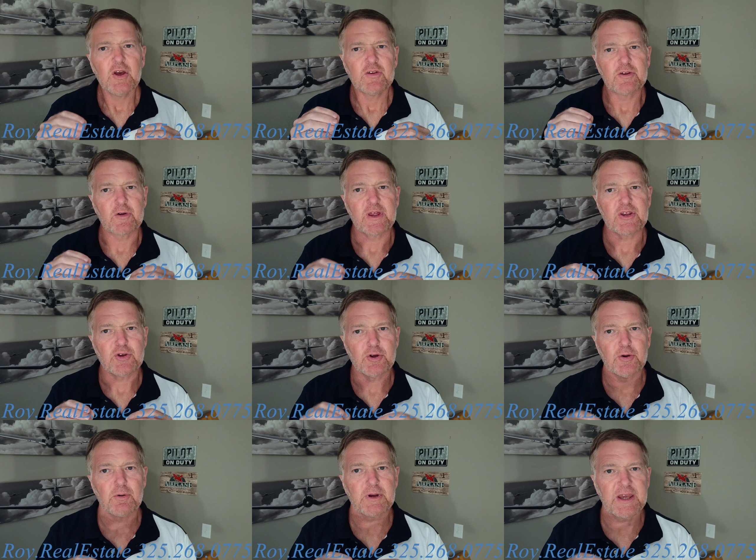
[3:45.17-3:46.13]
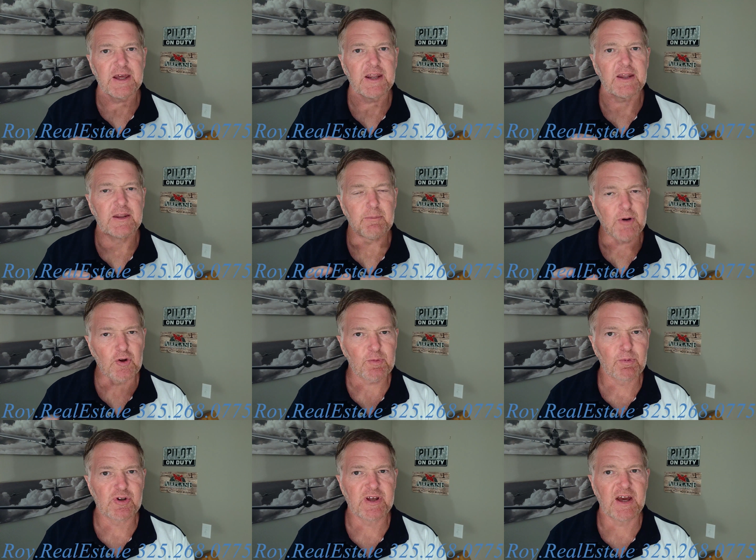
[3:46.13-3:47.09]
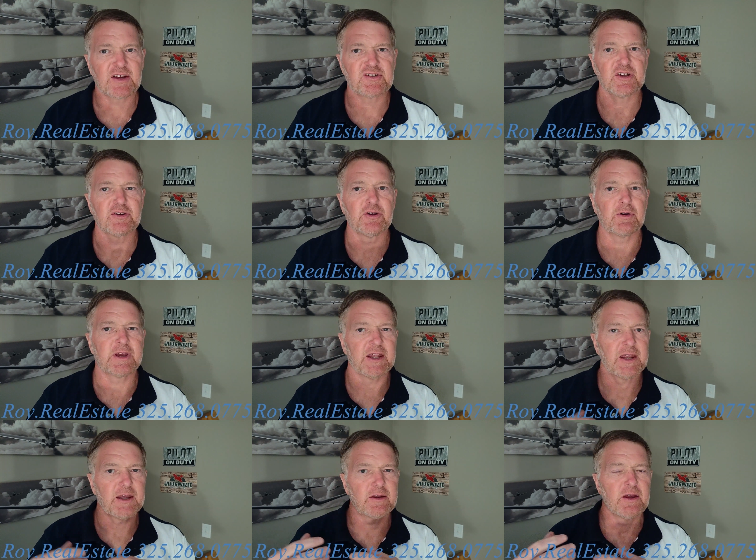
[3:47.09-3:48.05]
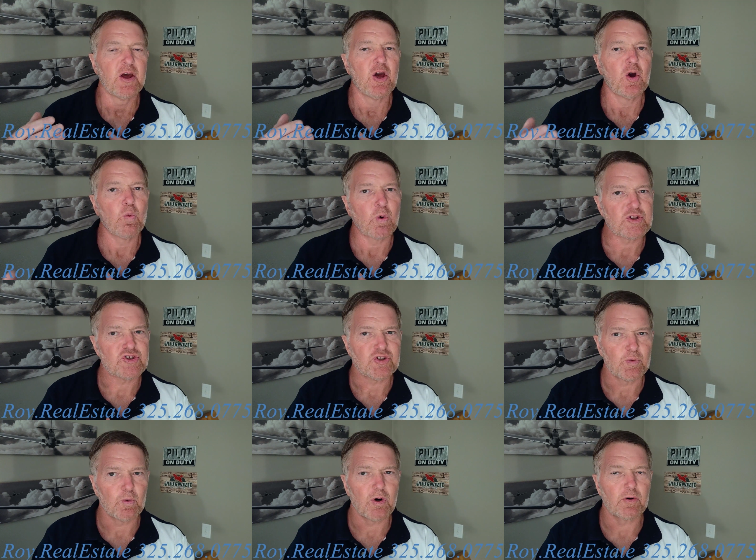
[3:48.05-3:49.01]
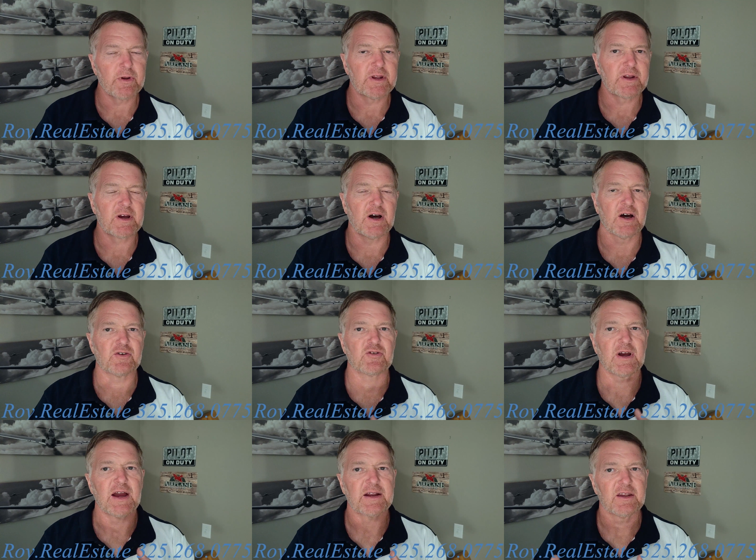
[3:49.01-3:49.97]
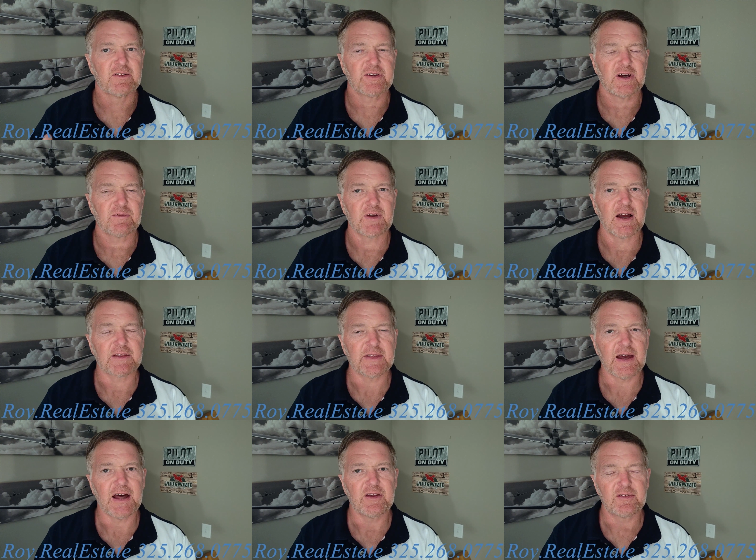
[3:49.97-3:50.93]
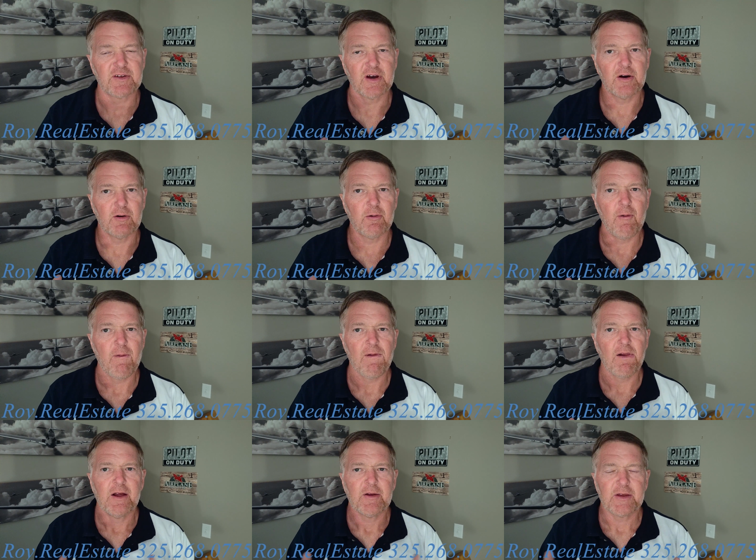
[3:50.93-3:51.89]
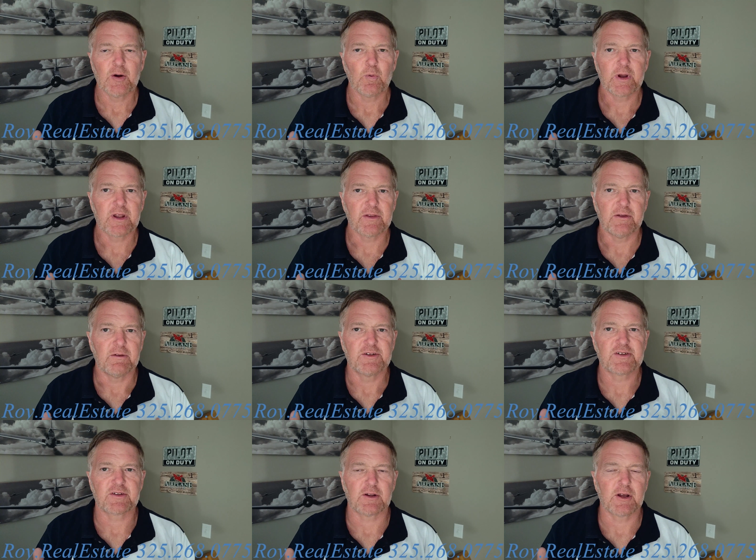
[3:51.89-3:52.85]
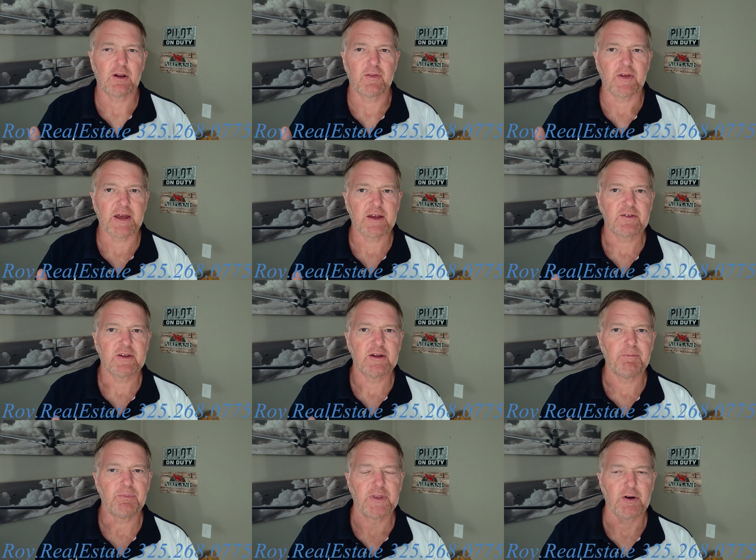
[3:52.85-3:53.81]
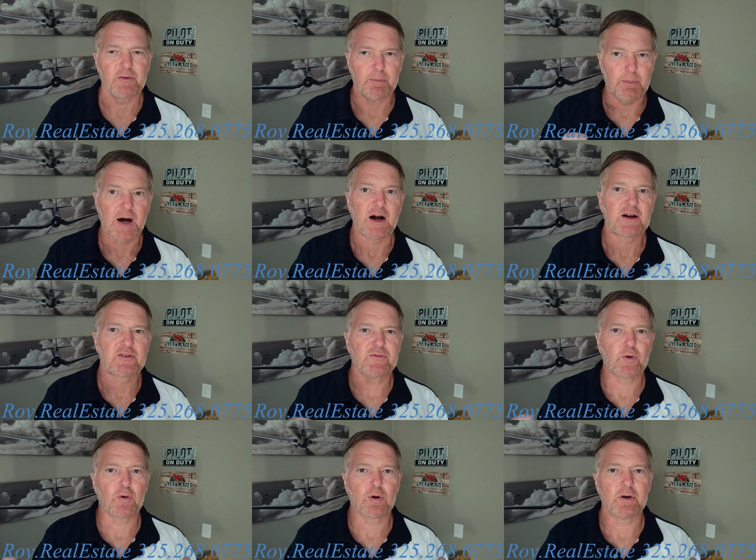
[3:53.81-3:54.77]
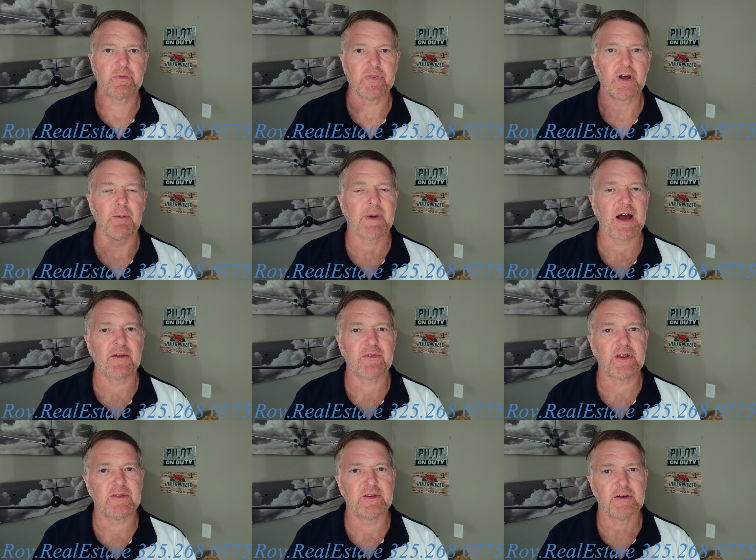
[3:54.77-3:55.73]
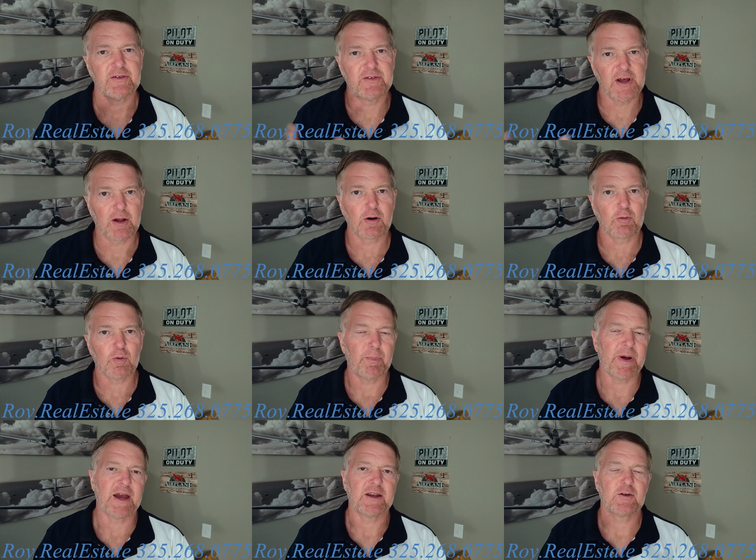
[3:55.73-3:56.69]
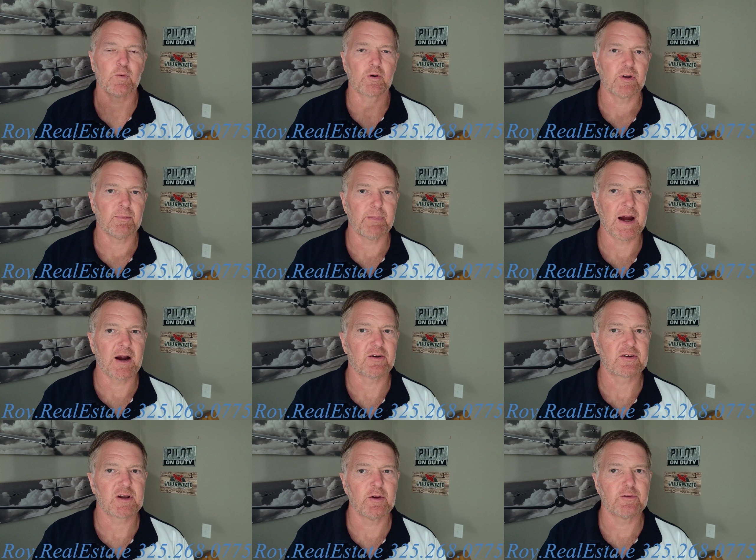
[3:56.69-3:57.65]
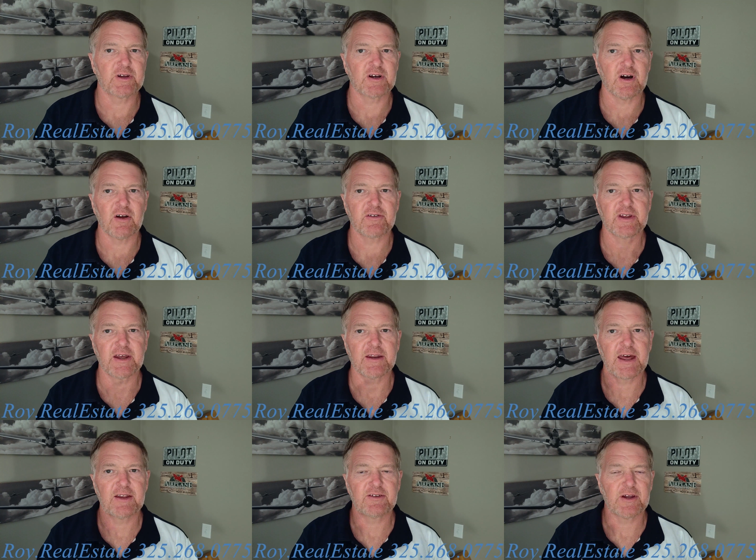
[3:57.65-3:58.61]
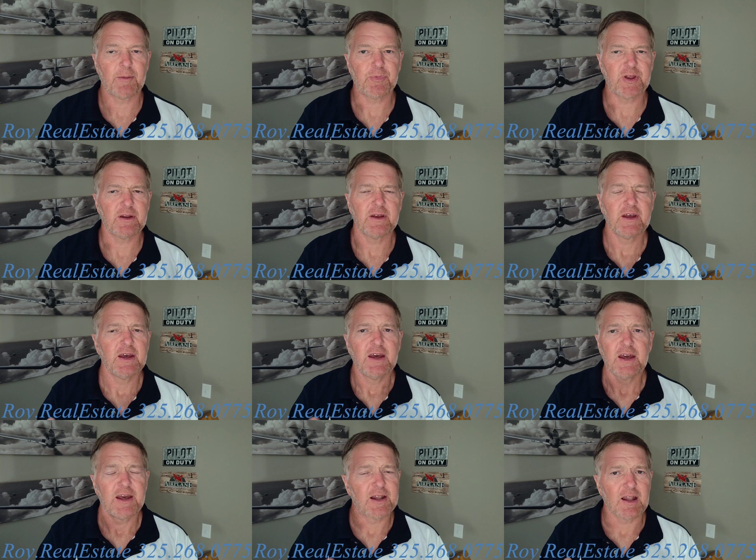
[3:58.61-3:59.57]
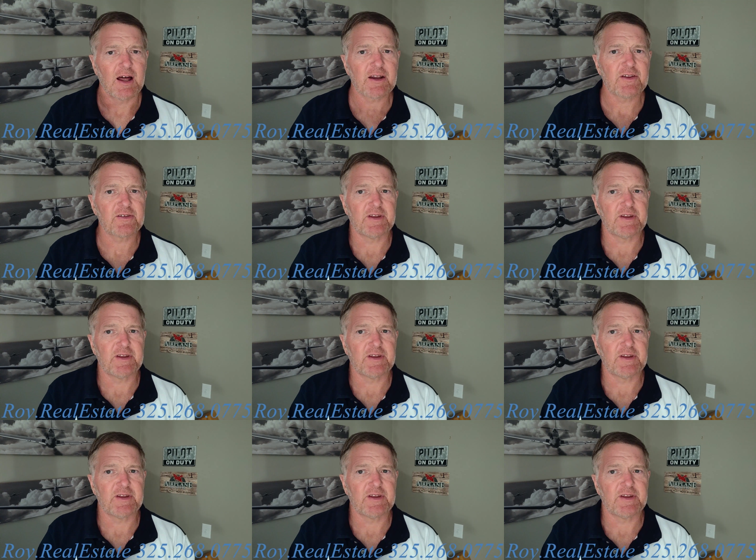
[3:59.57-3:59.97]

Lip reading: so that you're getting the most protection, you're getting what you want in the contract and stuff like that. So, one of just little things that there's a box for the amount that the seller will pay toward the buyer's closing costs. And that's something in a lot of the